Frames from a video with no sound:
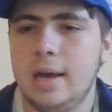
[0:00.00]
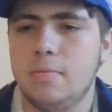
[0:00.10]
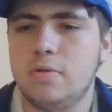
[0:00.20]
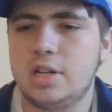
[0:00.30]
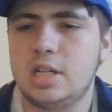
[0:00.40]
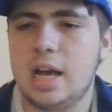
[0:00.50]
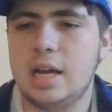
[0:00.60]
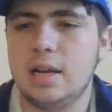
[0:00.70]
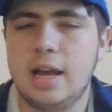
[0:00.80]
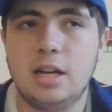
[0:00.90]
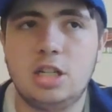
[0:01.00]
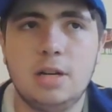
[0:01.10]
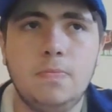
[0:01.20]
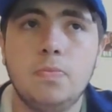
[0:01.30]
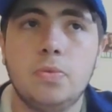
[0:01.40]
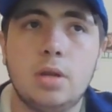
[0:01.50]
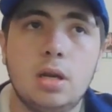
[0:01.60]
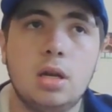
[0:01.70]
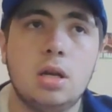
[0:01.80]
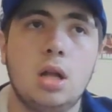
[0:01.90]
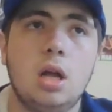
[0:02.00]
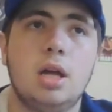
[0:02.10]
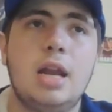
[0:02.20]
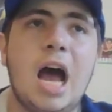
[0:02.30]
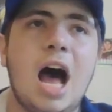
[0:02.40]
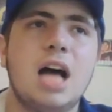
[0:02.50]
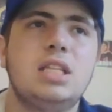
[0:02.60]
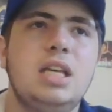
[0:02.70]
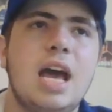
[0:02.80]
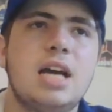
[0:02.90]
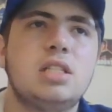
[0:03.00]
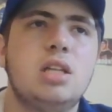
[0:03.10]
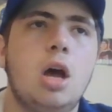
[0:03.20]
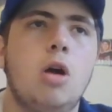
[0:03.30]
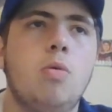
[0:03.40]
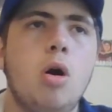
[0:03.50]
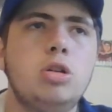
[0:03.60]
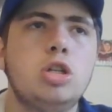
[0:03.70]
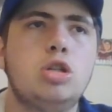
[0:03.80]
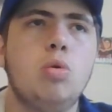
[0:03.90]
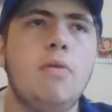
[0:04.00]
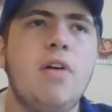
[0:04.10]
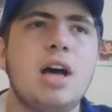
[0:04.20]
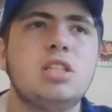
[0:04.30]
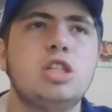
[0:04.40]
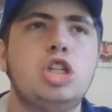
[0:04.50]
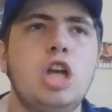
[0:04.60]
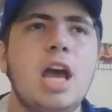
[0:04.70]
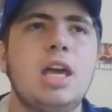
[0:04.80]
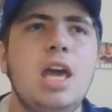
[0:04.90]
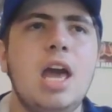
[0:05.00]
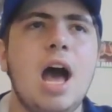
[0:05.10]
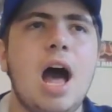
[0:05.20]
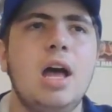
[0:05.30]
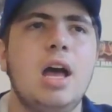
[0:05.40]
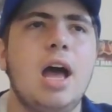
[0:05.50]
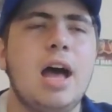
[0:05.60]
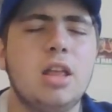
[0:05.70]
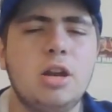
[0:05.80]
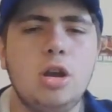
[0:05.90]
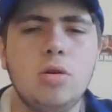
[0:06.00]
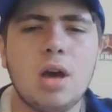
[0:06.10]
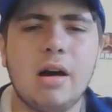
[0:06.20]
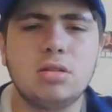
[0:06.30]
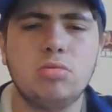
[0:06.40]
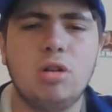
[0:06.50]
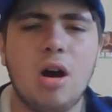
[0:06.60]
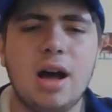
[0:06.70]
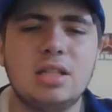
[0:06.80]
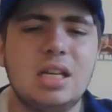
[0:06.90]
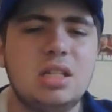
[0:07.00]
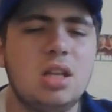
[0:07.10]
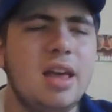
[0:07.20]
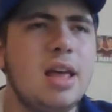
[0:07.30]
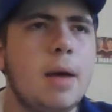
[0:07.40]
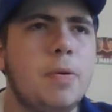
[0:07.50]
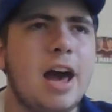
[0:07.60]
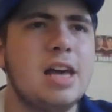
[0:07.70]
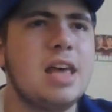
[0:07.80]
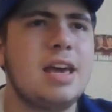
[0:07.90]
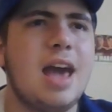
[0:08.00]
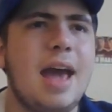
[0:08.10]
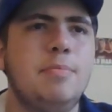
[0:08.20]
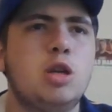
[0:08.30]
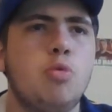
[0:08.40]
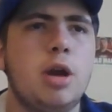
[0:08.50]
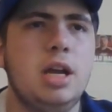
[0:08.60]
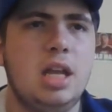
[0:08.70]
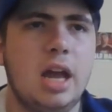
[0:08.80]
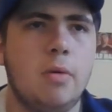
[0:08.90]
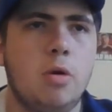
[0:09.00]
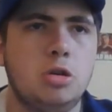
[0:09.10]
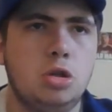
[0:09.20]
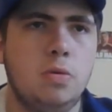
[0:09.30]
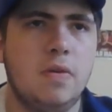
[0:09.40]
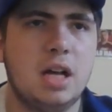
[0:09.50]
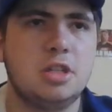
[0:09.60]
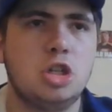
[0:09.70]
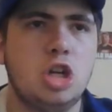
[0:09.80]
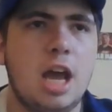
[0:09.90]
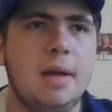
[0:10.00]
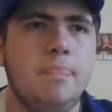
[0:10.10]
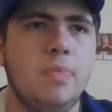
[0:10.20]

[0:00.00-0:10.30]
Appreciate it, legend. Now, RTS. Roger Tuivasa, Sheck here. And the Newcastle Knights, he's clearly a player they came to read here, Roger Tuivasa, Sheck.